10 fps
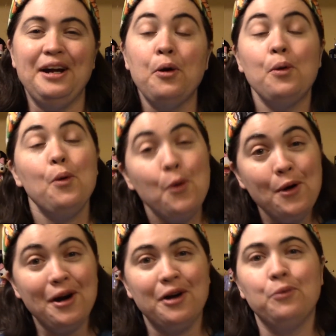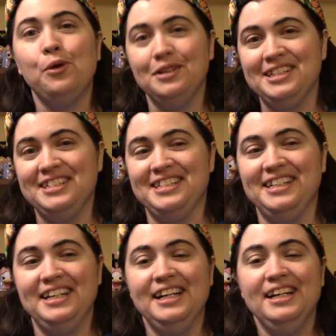or, Walt
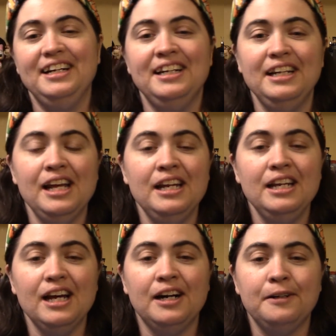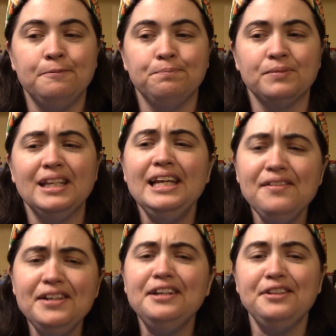Disney, and, and um,
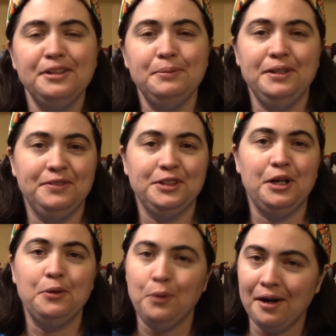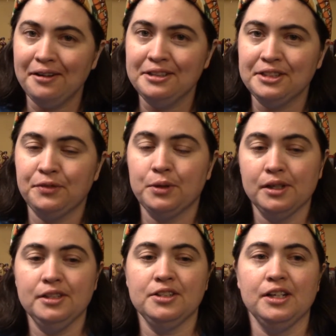even a little bit of John Waters if we're
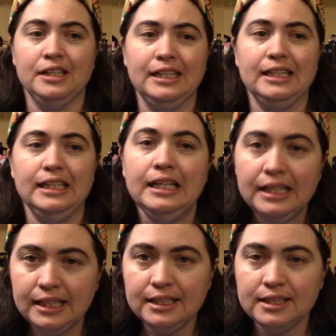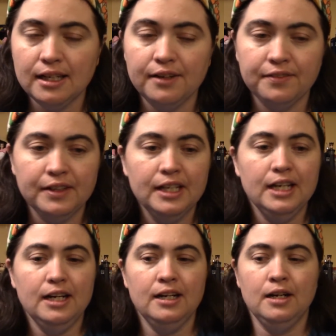going to talk like indie stuff.
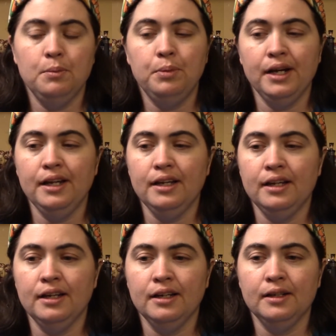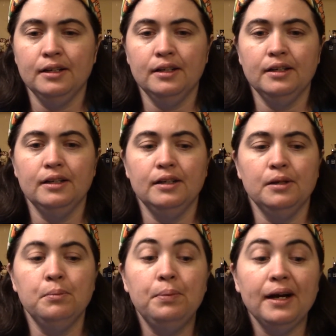Uh, but
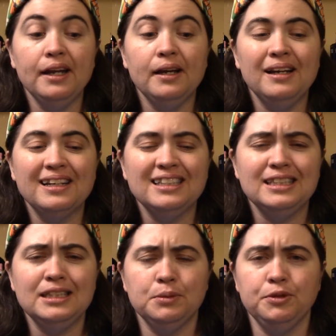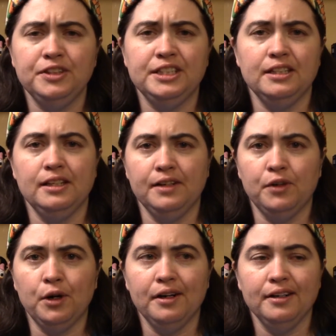uh, but because uh, his movies tend to have
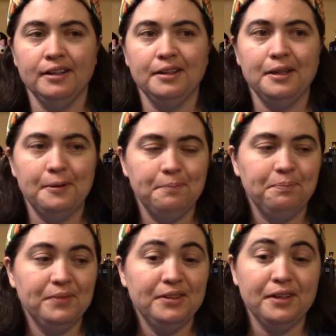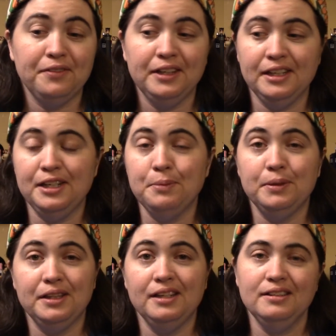heart in them, they're definitely indie,
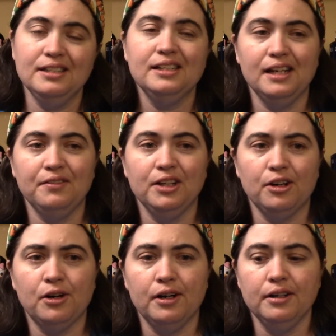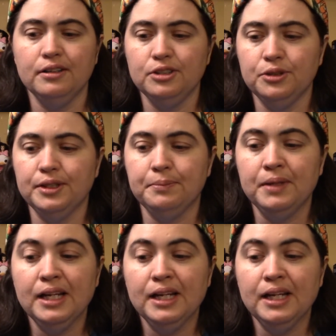but they tend to have a lot of heart to them.